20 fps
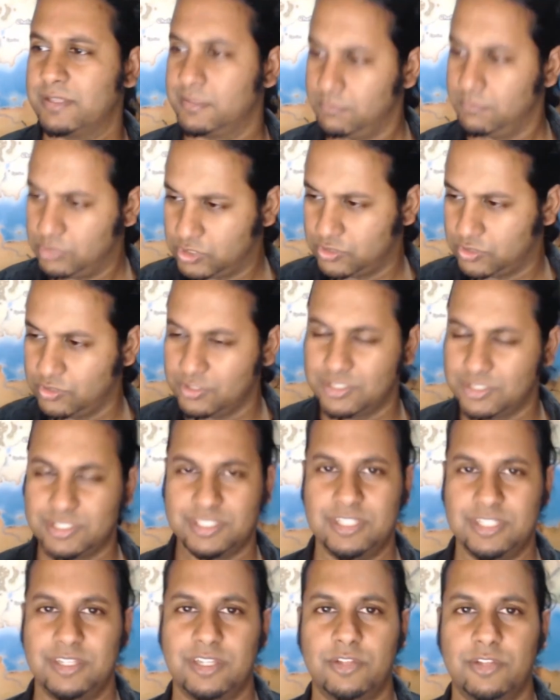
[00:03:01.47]
them. It's good to
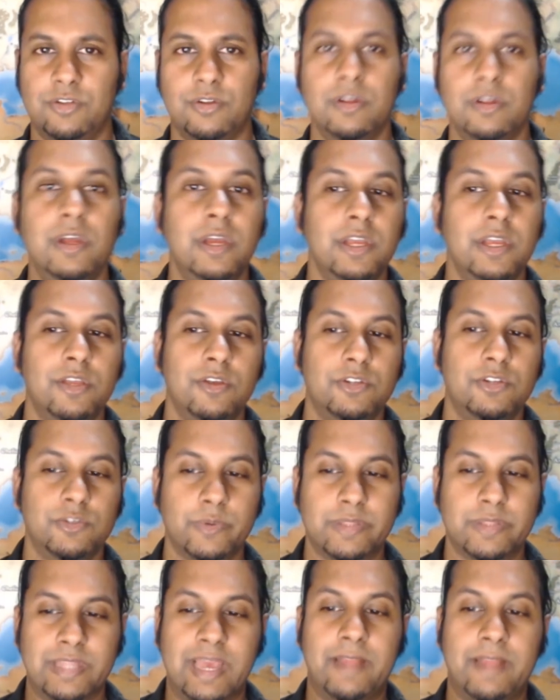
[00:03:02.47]
see that you're
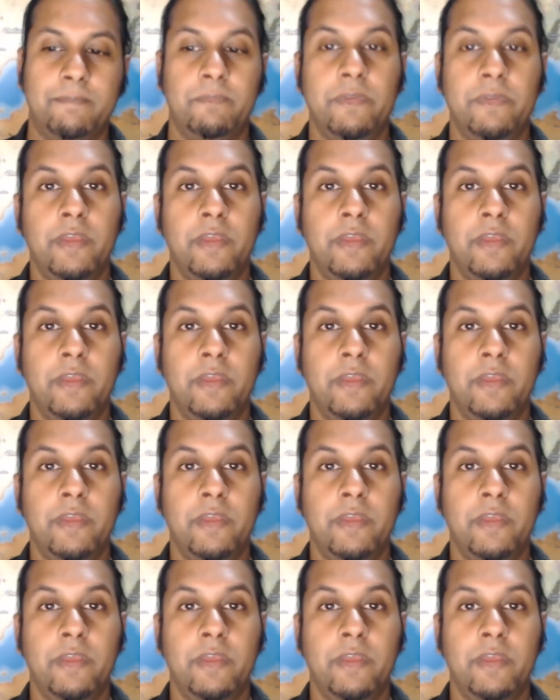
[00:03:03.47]
doing that.